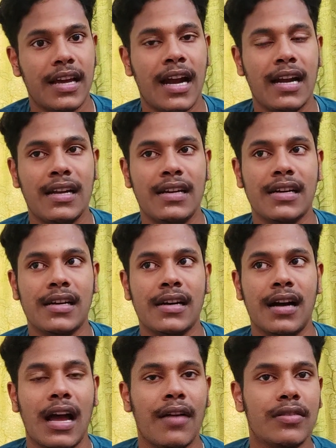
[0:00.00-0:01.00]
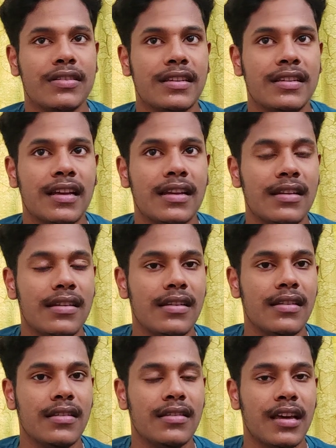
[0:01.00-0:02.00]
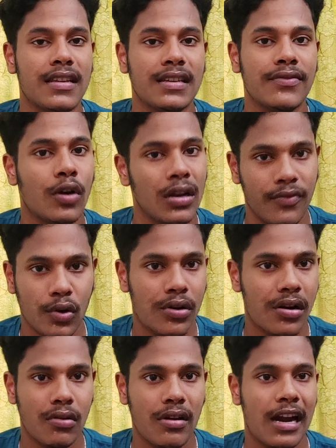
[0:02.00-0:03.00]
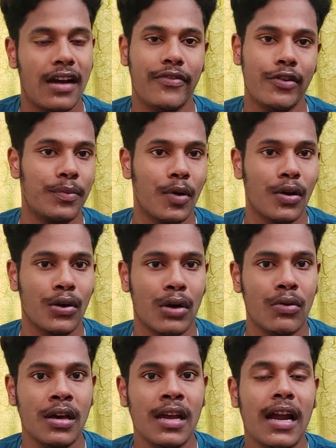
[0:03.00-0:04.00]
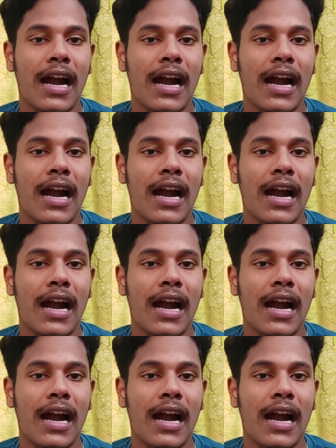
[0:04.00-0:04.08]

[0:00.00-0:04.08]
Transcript: and I would say then there is a volleyball ground, a football ground,